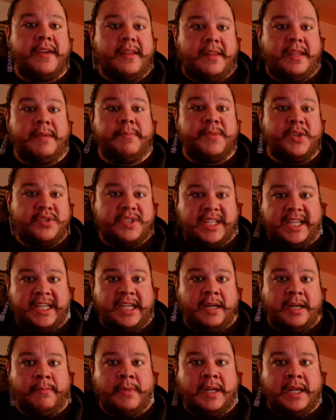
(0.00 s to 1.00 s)
the
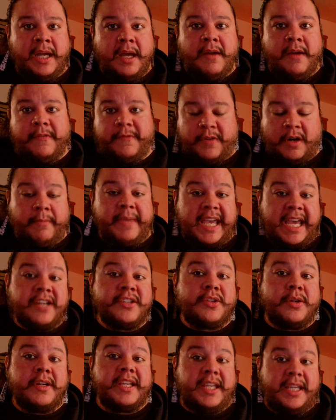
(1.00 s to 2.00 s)
museum from
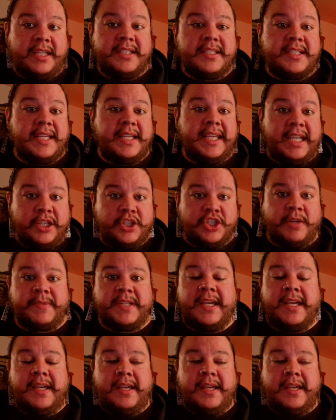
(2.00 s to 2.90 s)
entering into Egypt